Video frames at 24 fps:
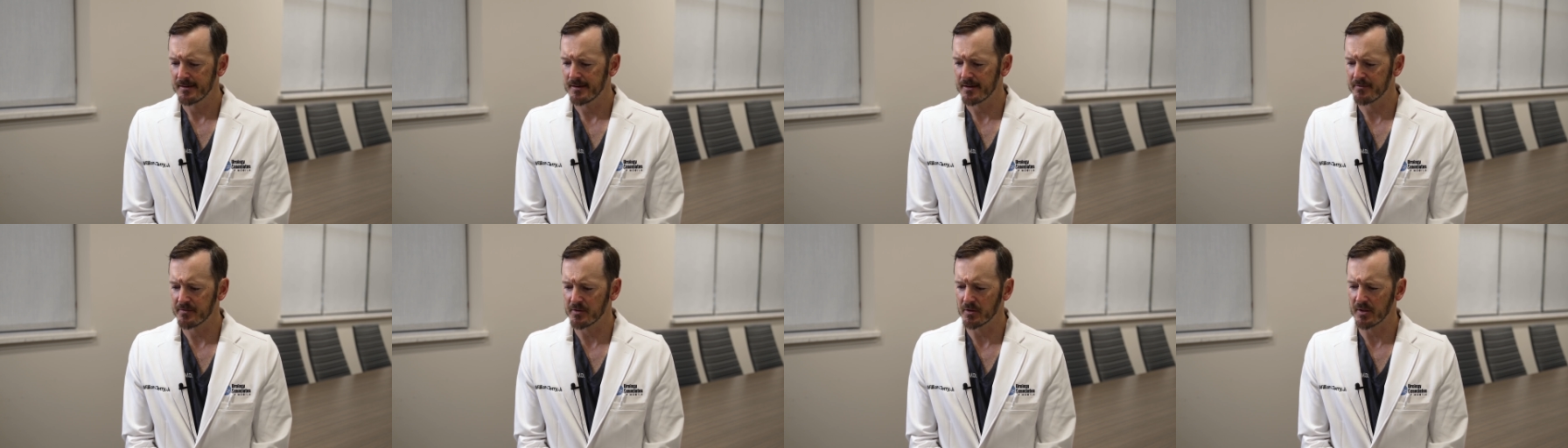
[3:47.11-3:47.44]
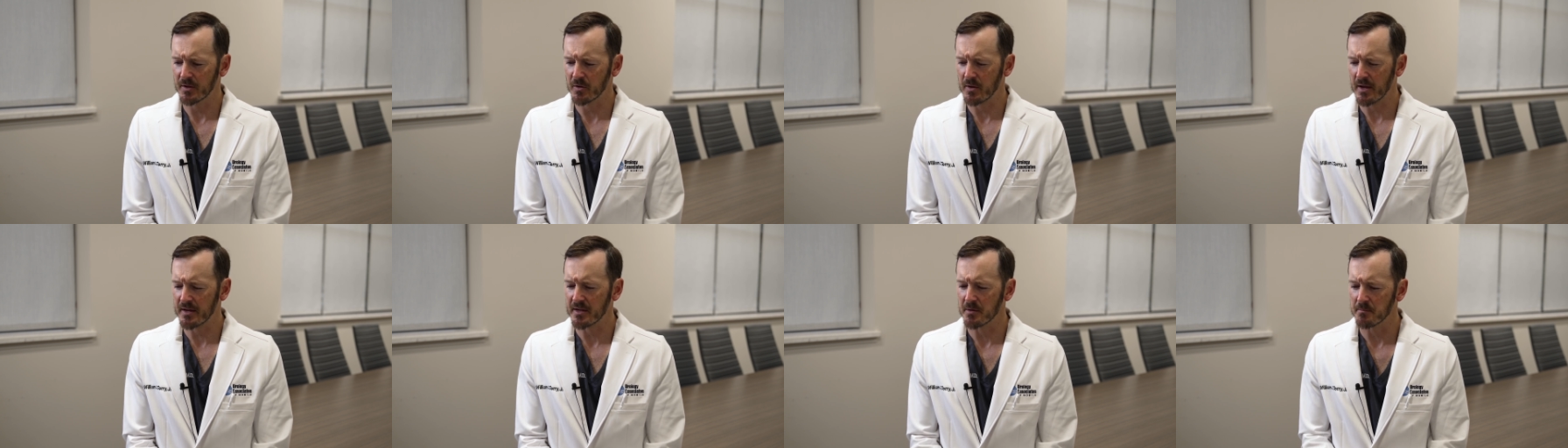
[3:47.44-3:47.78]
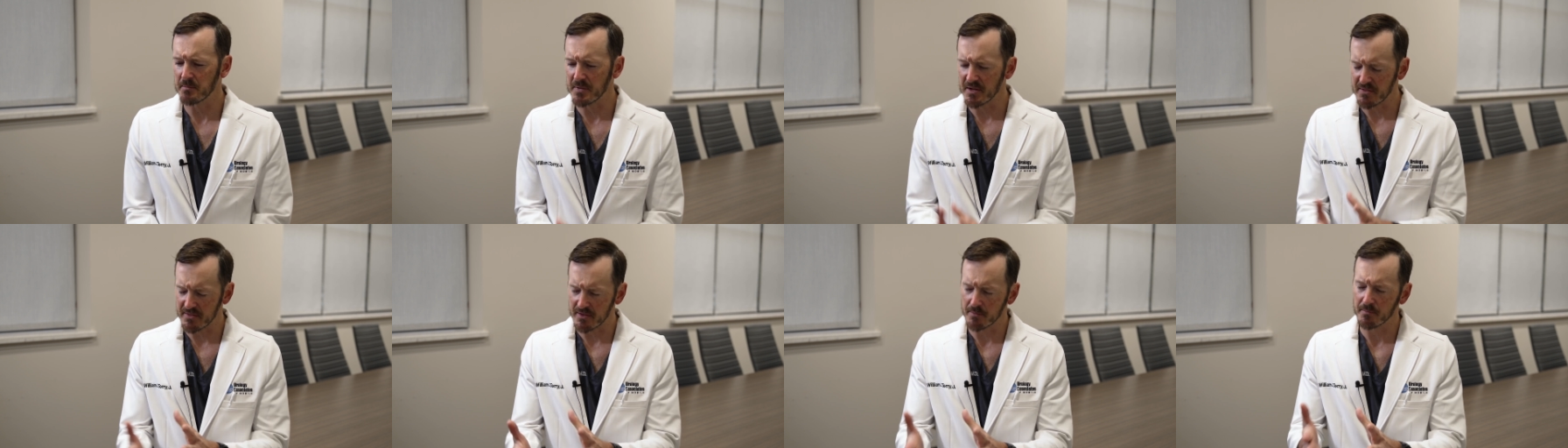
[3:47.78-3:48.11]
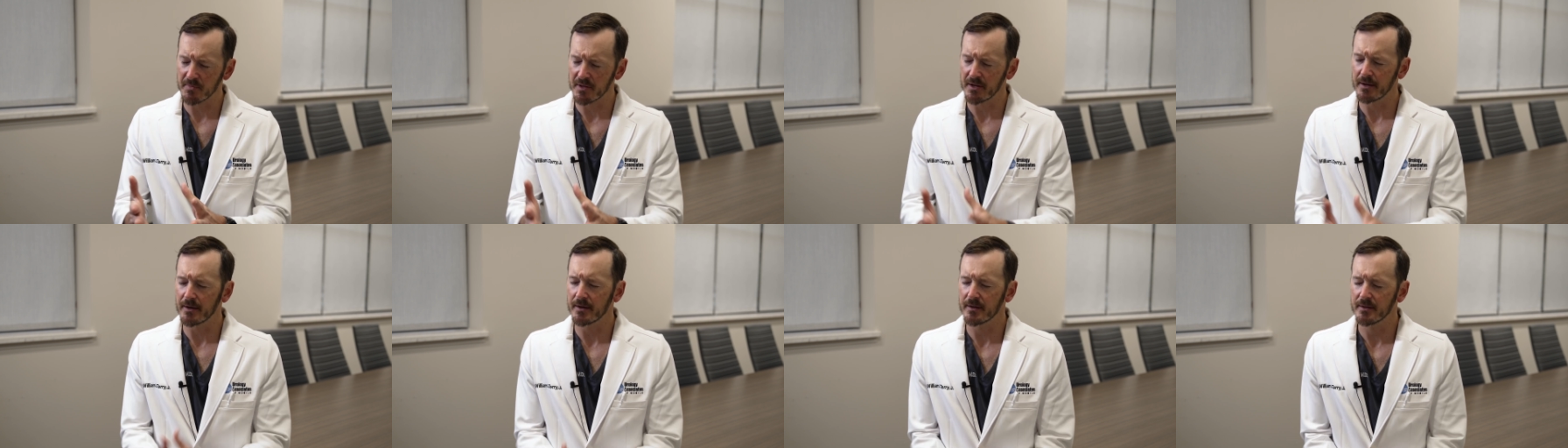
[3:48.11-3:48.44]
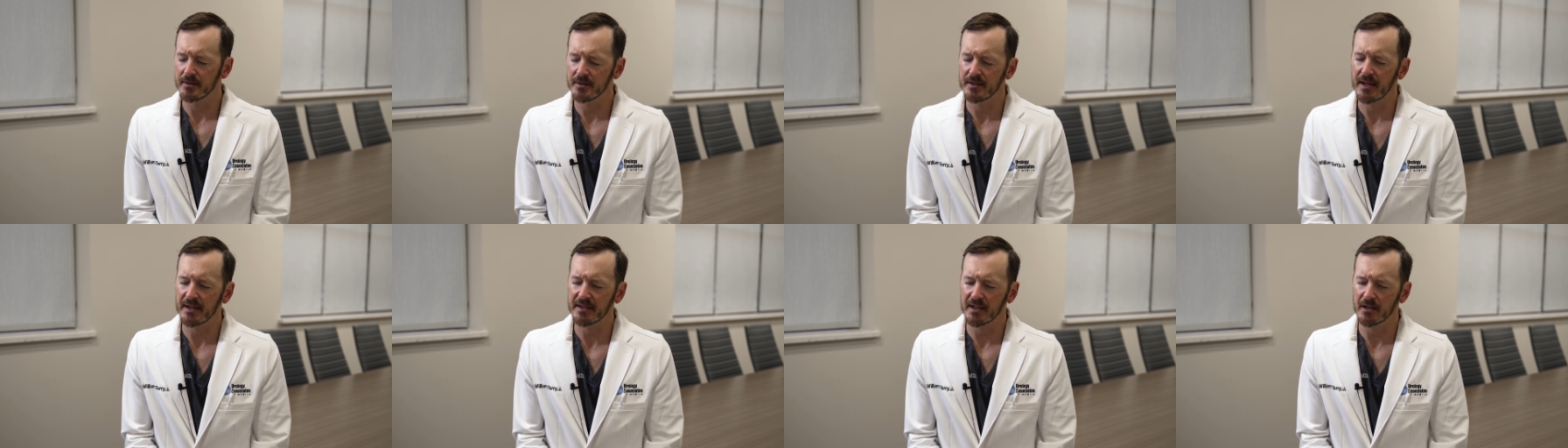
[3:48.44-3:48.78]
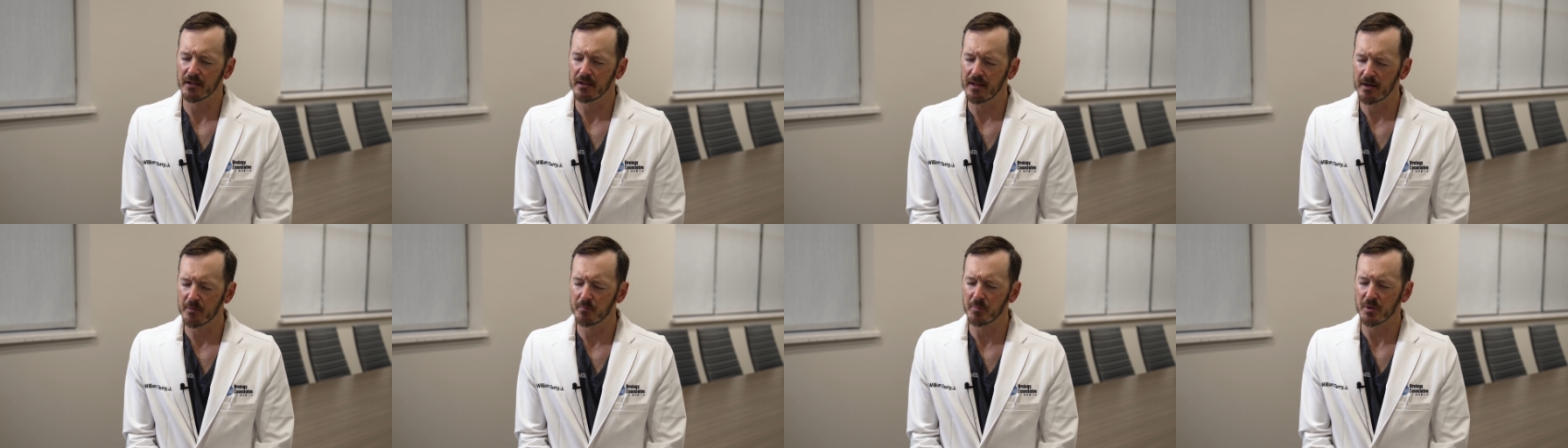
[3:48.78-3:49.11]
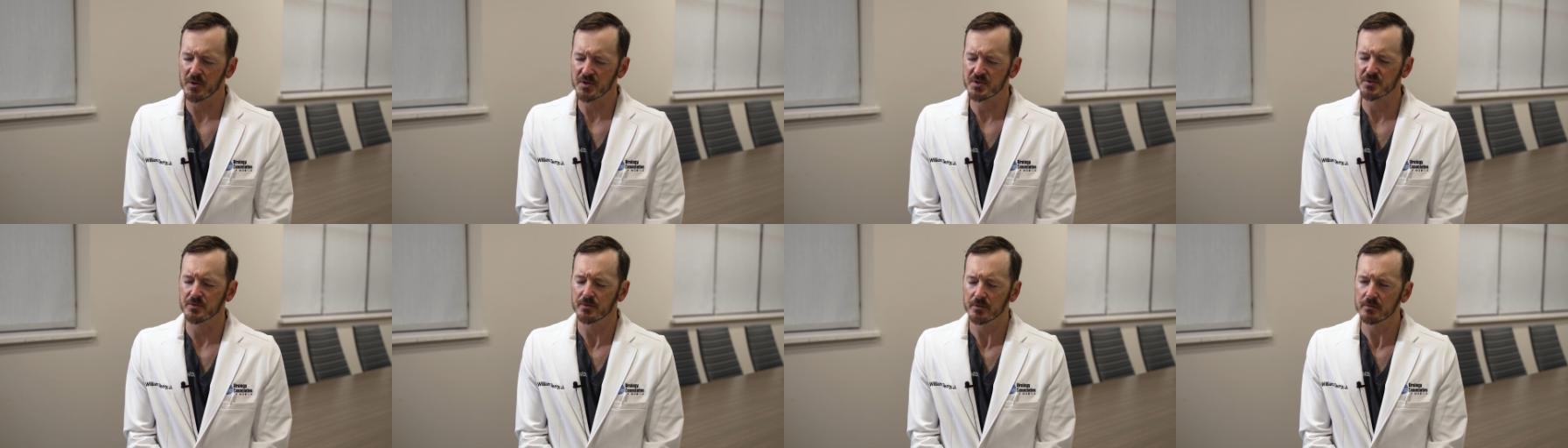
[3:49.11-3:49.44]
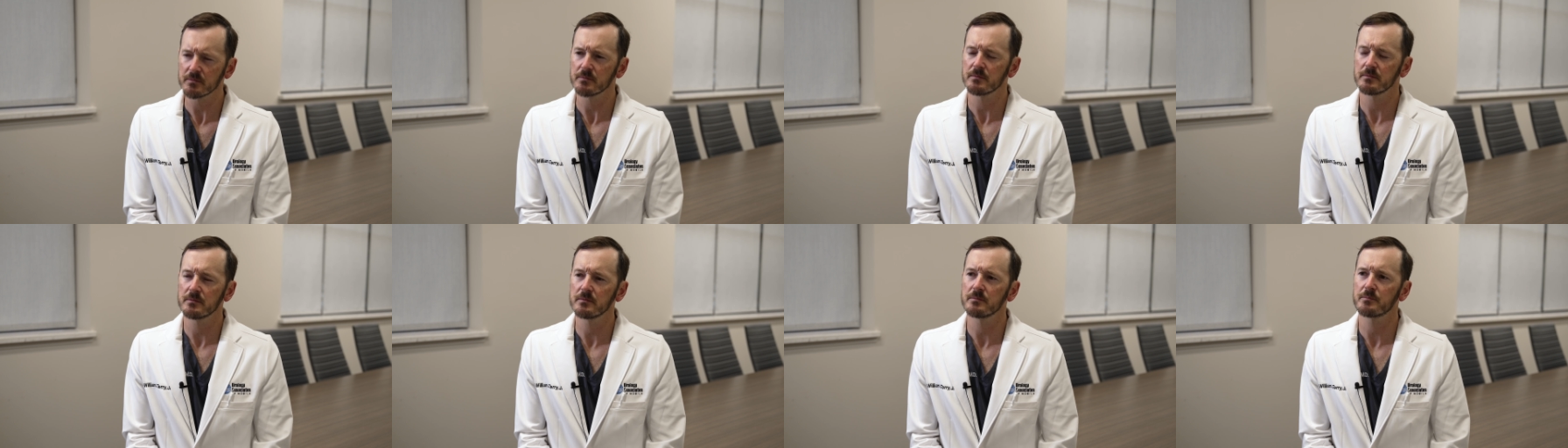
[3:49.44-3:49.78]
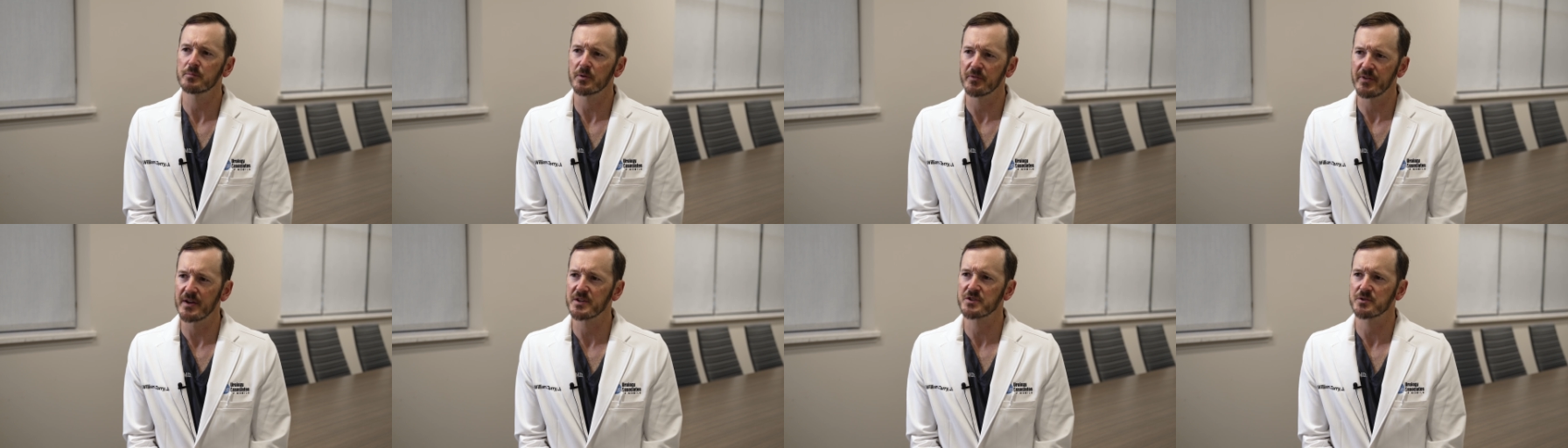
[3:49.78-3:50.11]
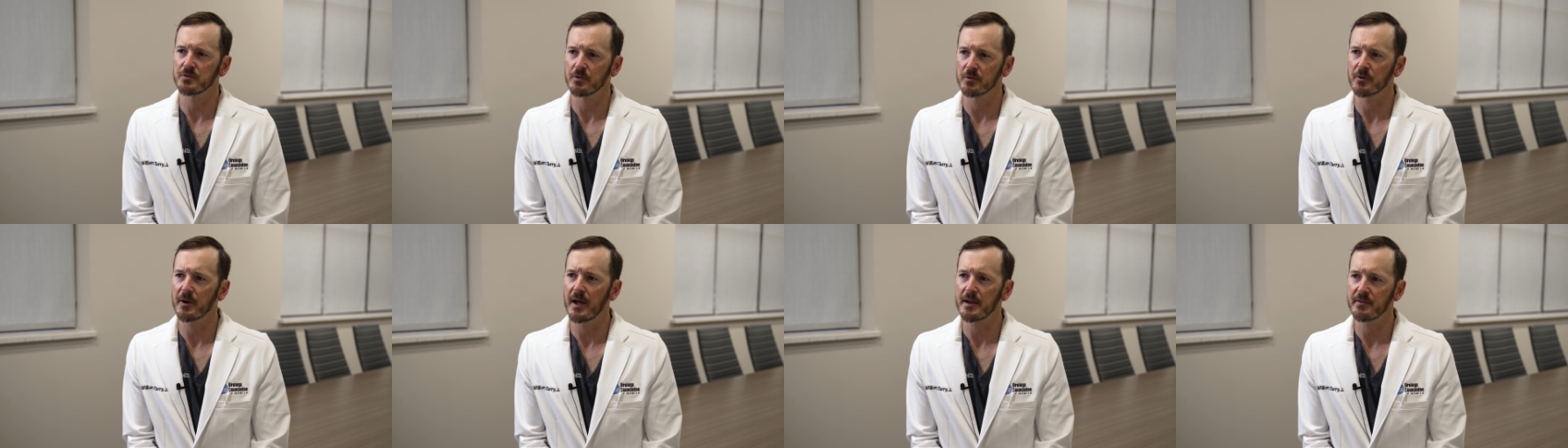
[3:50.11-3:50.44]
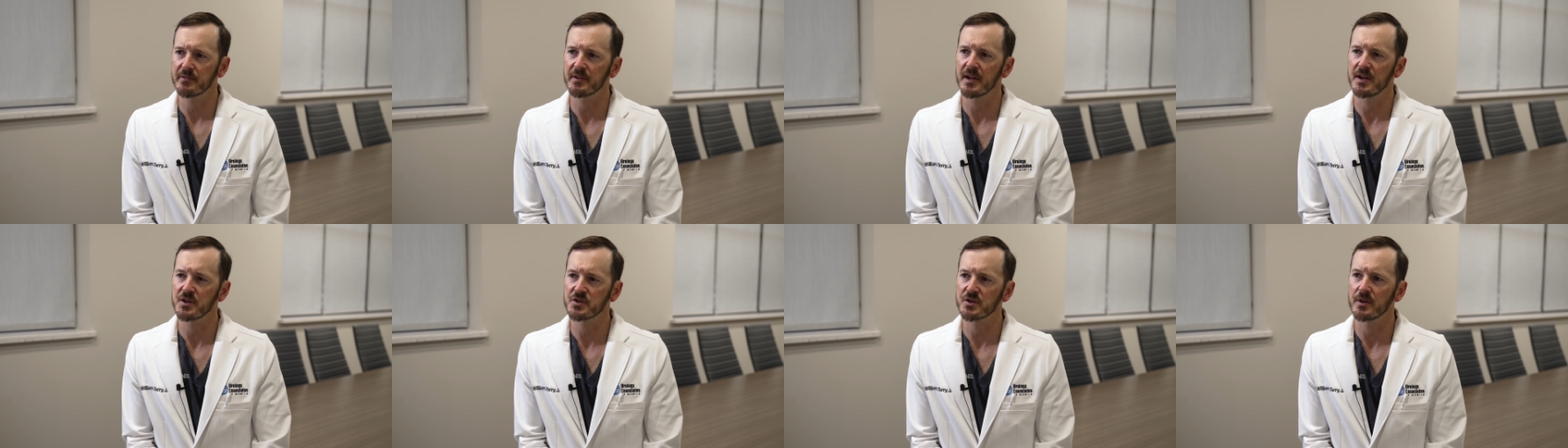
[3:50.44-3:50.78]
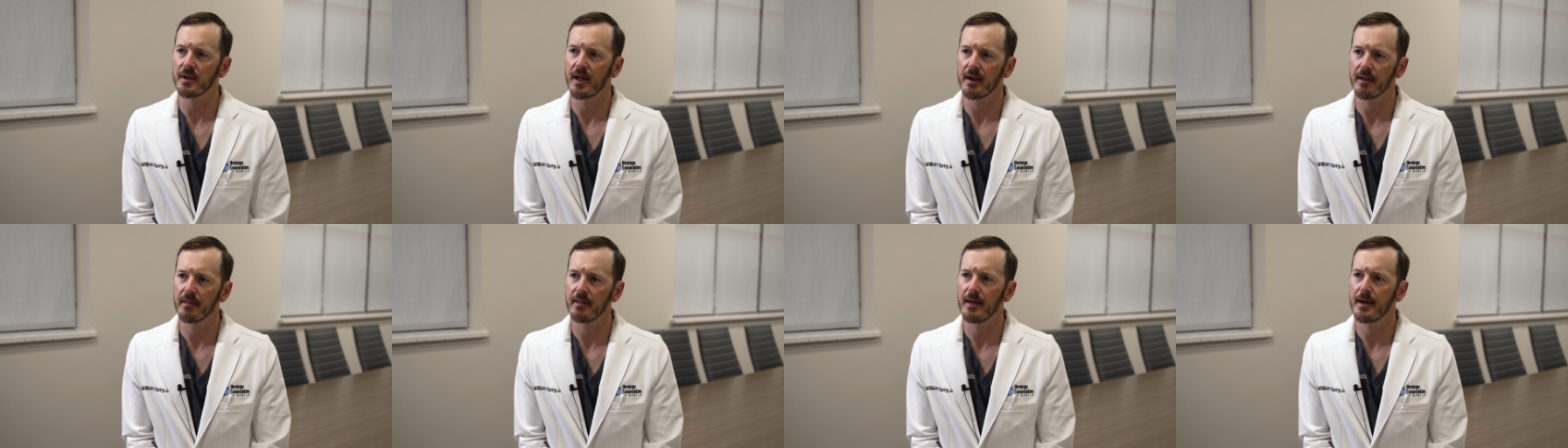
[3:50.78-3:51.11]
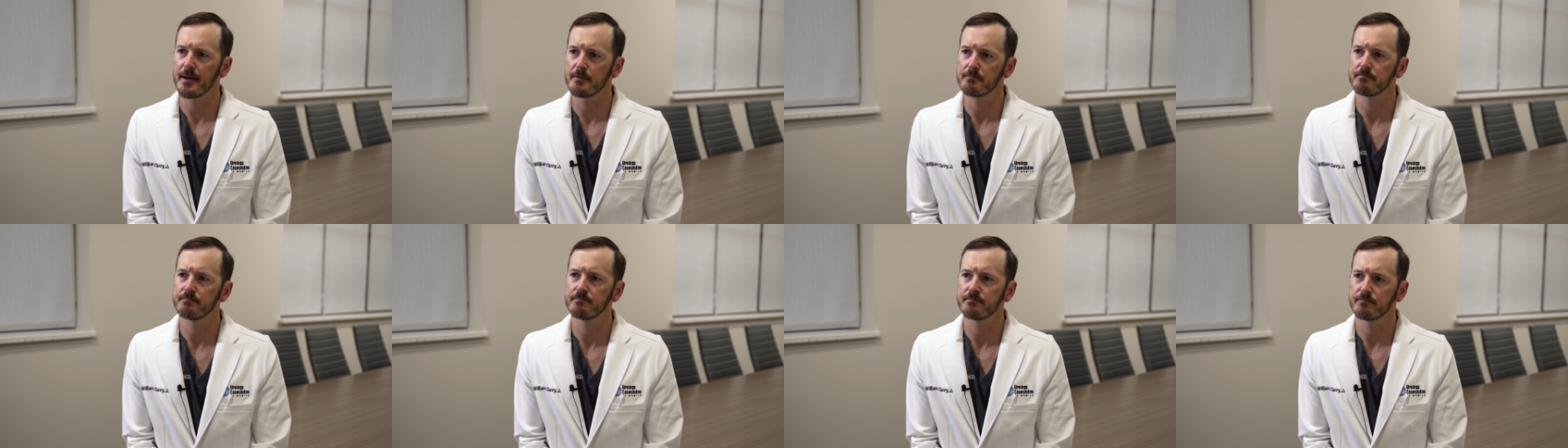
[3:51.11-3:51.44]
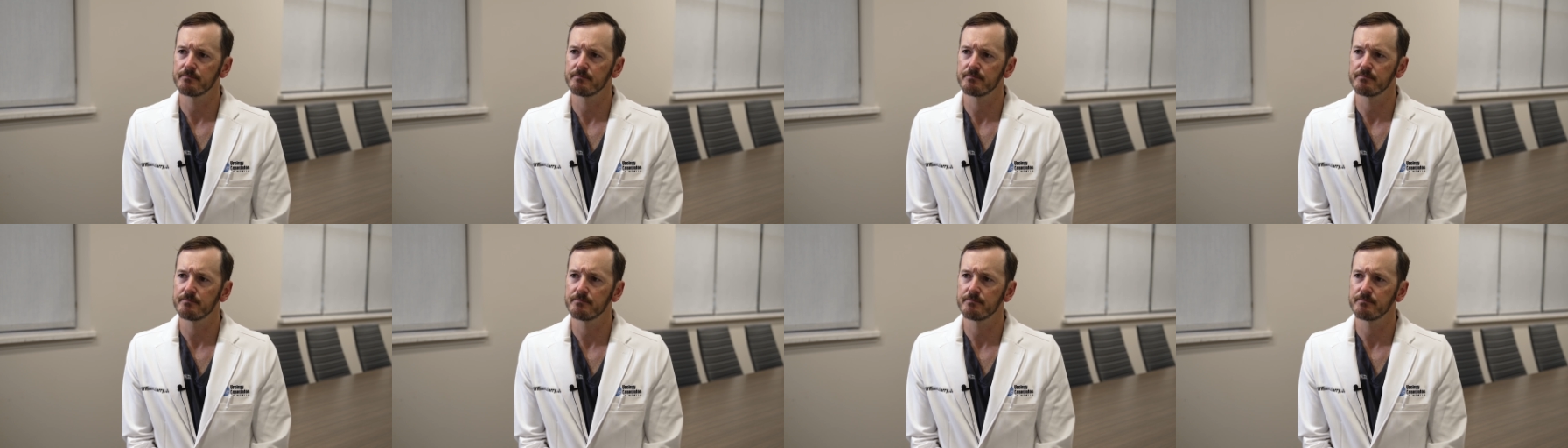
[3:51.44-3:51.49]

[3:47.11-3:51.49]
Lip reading: I feel like I can meet them there and I get a lot of professional gratification out of that.